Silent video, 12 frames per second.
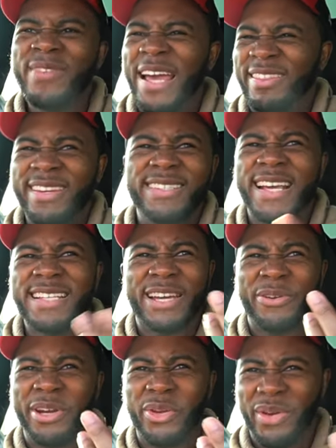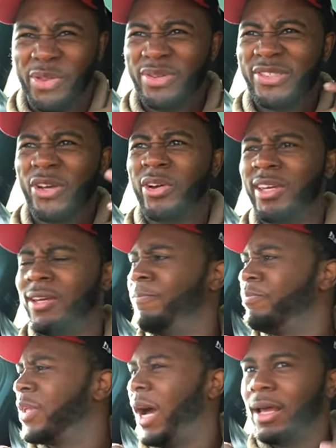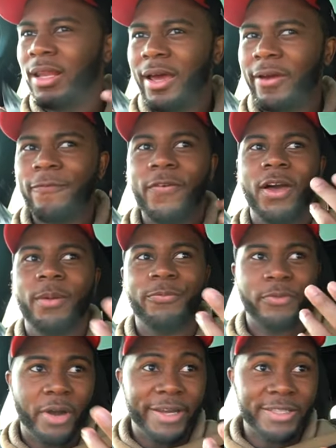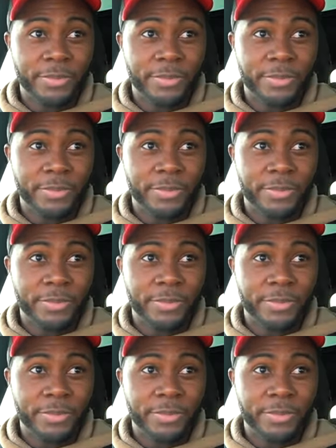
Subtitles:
and they didn't taste that good anyway. They were soggy. I like firm fries,